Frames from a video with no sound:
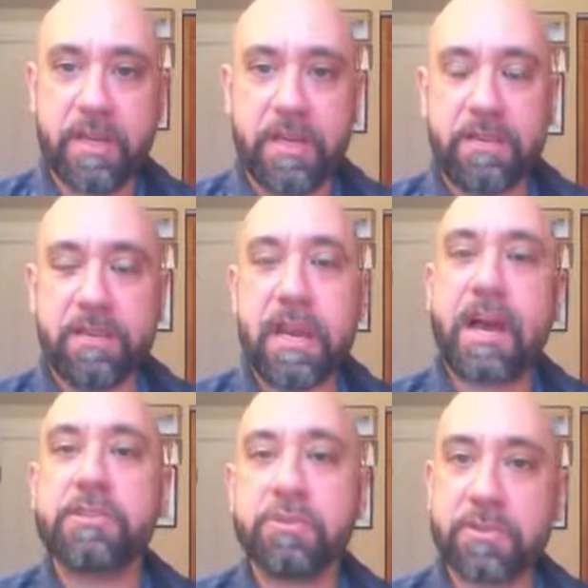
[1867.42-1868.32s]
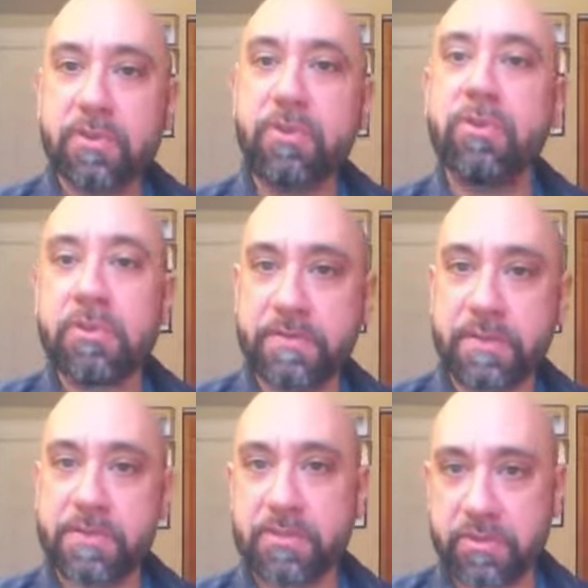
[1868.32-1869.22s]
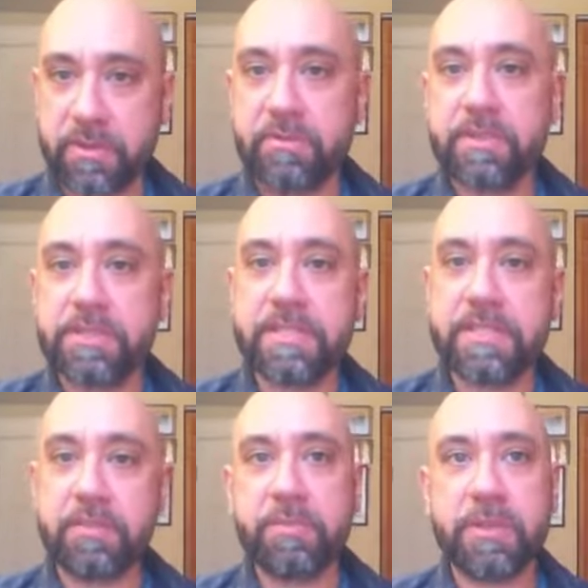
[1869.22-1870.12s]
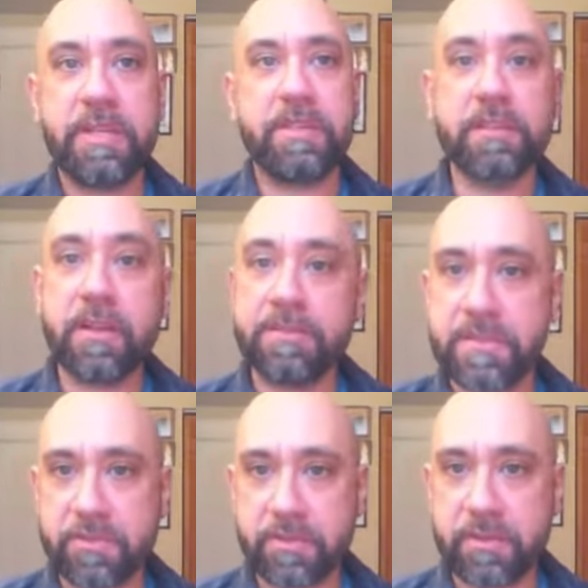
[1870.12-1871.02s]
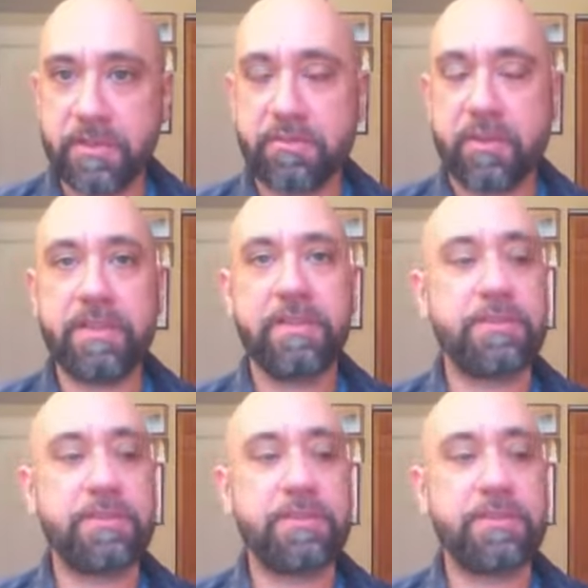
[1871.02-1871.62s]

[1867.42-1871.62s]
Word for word: the actual core of the story, which is simply the love story, right?